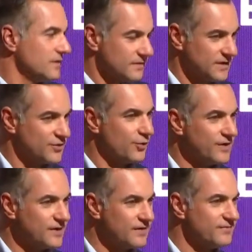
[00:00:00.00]

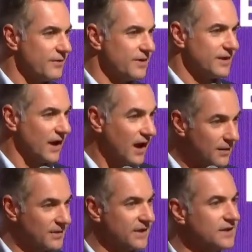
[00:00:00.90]
decreasing very
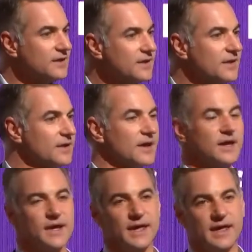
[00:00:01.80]
harshly
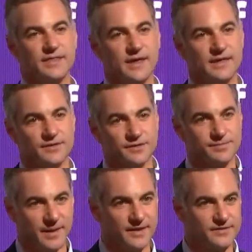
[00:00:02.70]
in the
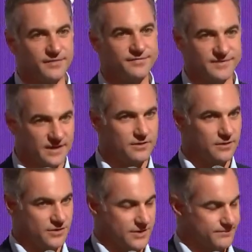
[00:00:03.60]
space of
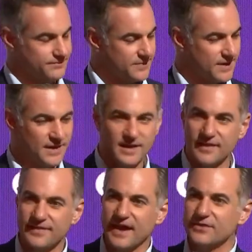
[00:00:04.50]
technology.
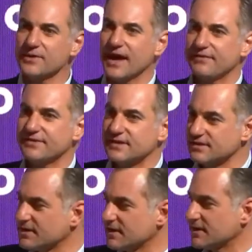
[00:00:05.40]
Then we have seen
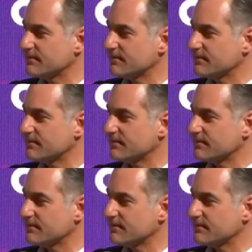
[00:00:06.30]
the